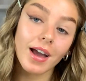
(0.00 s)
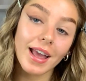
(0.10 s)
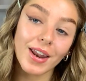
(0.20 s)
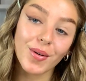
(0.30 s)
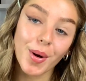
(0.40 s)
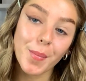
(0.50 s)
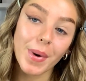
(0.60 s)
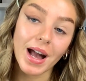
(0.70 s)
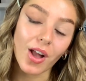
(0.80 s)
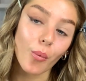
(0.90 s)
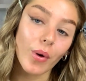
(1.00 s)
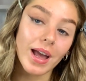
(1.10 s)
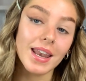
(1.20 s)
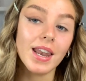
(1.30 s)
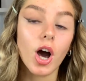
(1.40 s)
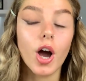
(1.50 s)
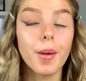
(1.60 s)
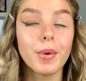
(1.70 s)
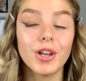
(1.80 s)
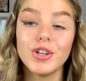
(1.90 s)
and I'll come back when I'm
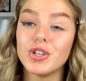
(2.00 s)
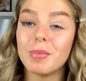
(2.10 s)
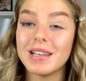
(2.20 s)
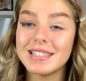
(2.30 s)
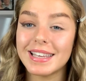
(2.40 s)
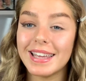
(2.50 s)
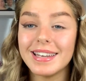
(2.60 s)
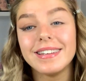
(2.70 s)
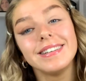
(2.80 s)
going to do my skin.